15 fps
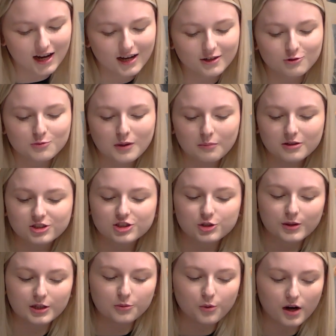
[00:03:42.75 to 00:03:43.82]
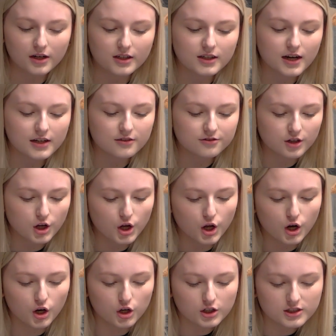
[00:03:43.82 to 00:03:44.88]
and it was published in 21, and it kind of
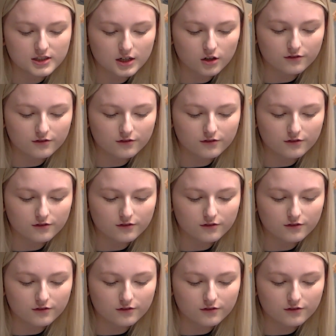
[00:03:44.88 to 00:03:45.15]
looked at